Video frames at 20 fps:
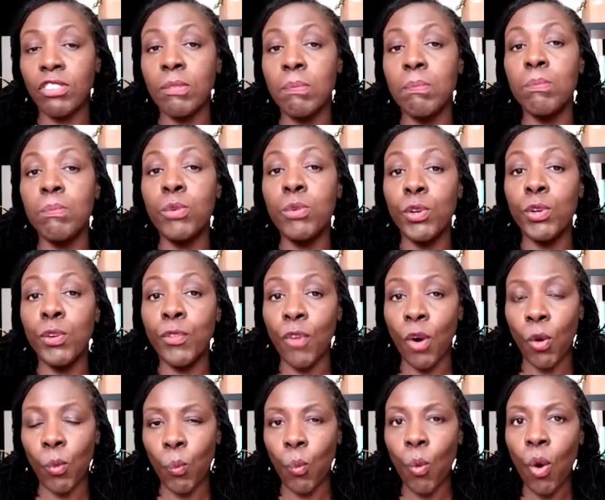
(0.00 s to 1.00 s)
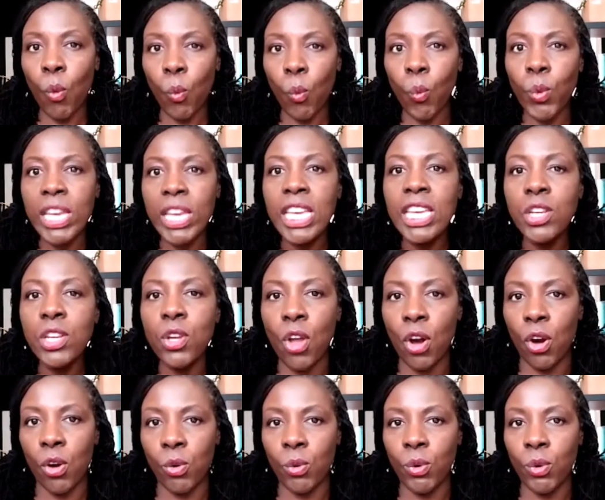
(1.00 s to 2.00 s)
to move on what we
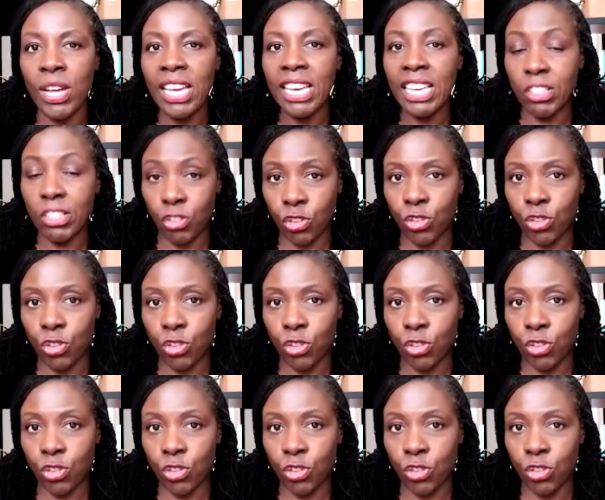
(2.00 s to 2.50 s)
know is